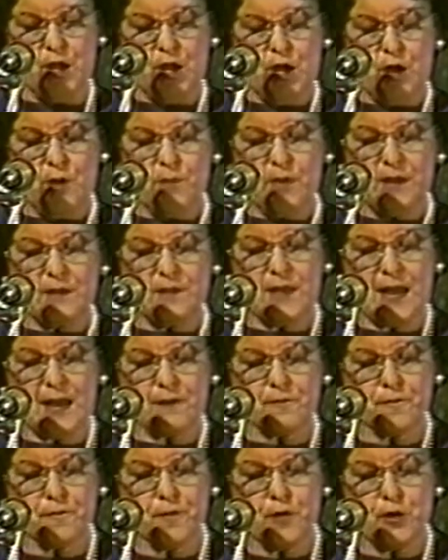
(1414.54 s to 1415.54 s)
But
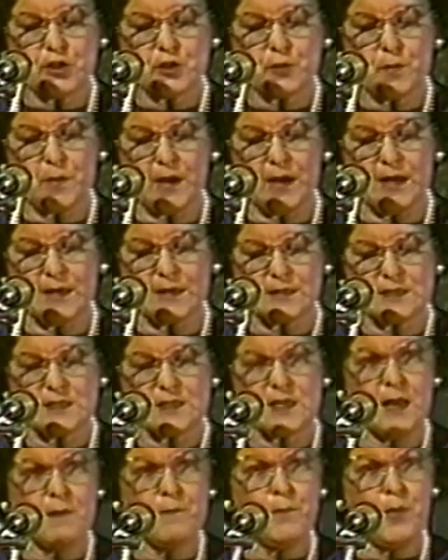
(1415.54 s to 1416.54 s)
that first part, as
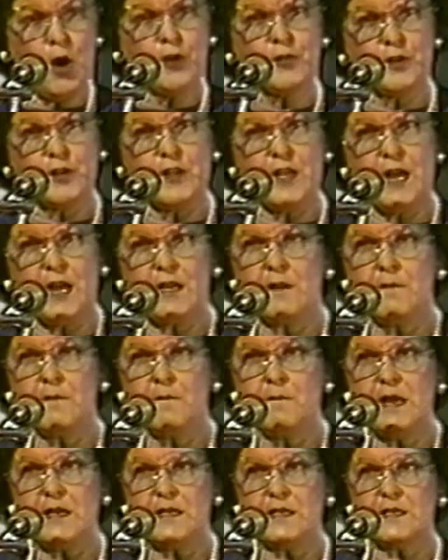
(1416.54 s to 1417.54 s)
I pondered that and
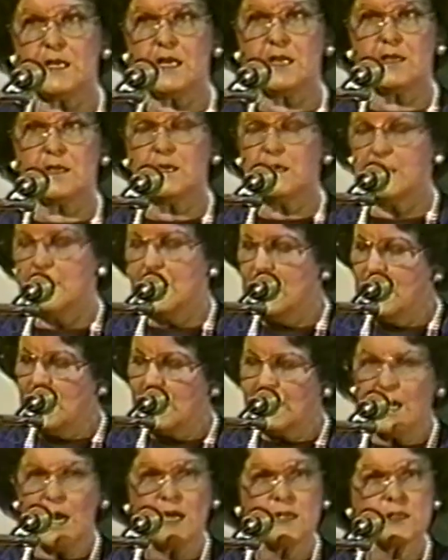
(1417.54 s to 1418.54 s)
meditated
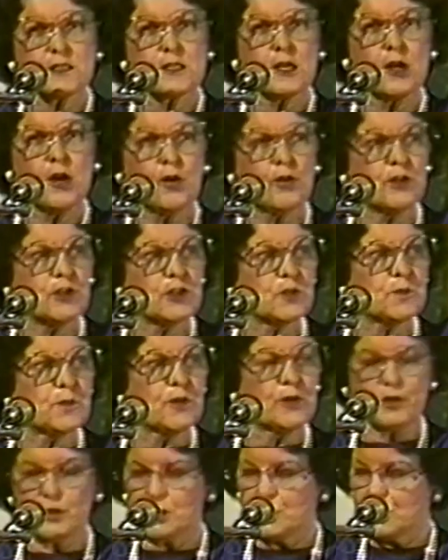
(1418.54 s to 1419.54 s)
and asked the Holy
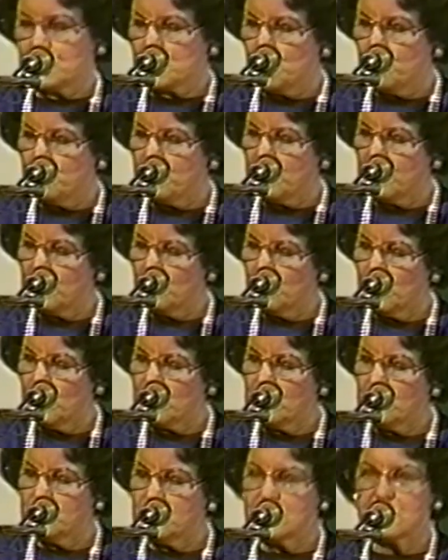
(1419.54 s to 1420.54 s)
Spirit to show me what
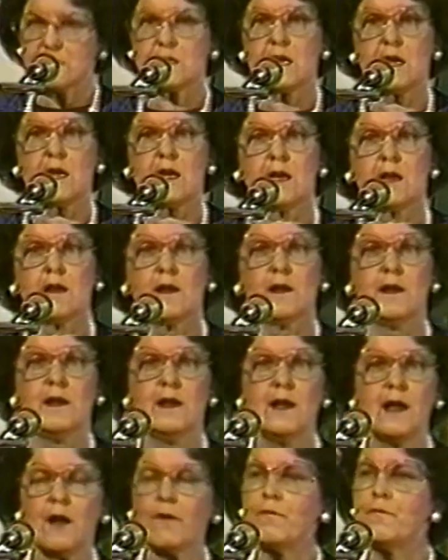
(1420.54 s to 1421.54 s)
he was saying,
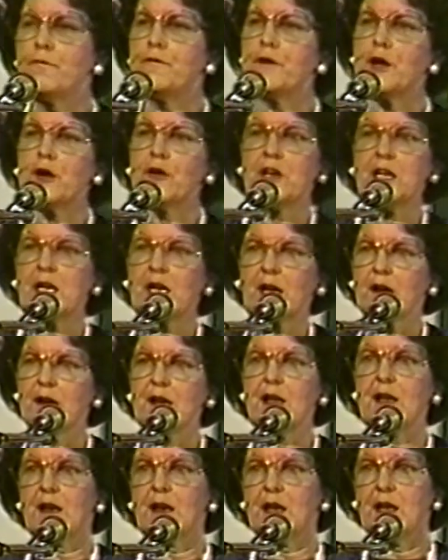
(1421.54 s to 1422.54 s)
and very
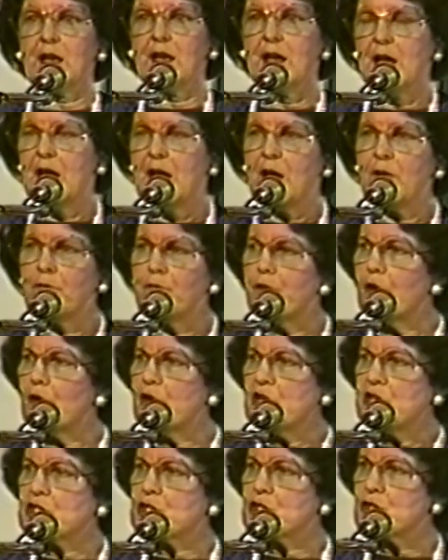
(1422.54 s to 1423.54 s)
clearly and very
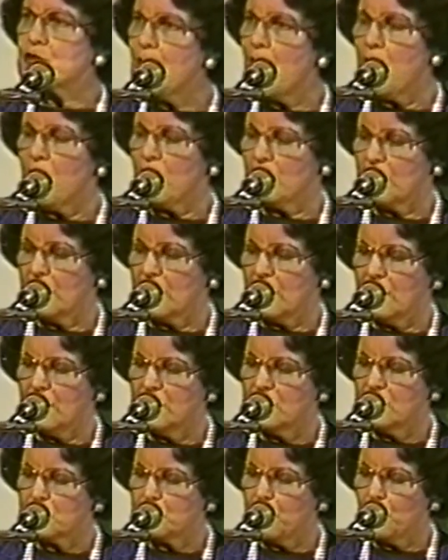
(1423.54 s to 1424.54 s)
strongly he
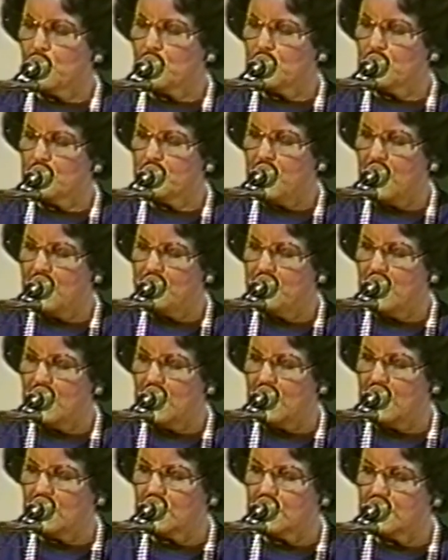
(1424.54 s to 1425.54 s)
spoke into my
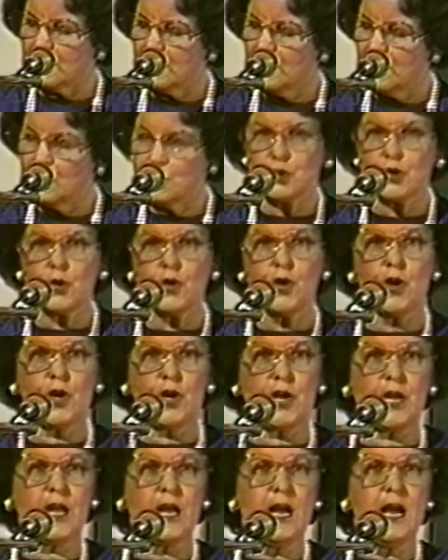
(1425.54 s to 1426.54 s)
mind,
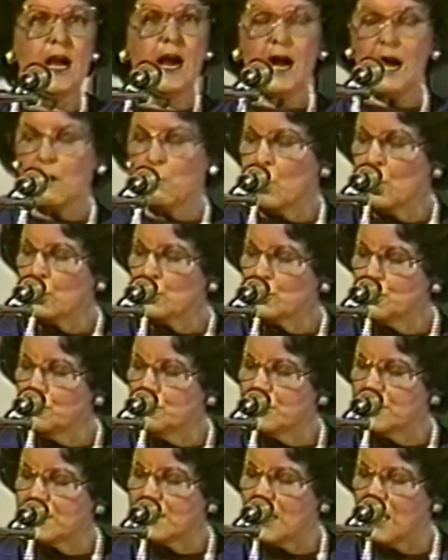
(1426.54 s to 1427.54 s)
Joy, I want you
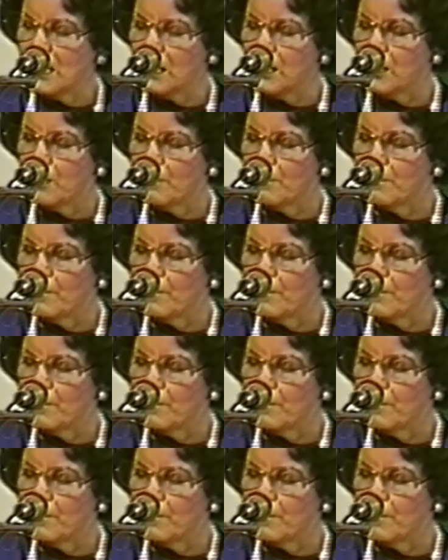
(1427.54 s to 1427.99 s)
to tell them